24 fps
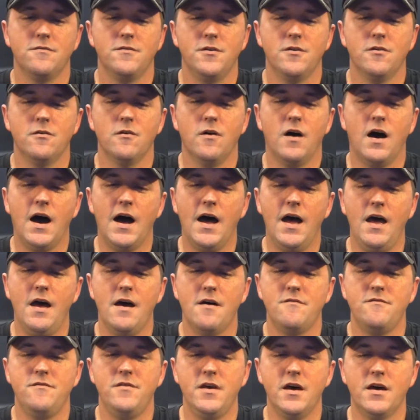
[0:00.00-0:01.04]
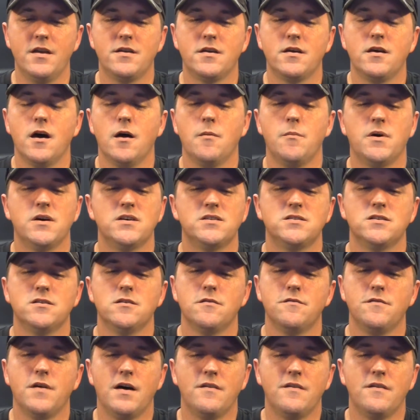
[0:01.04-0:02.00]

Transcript: You know, I have yet to cut myself.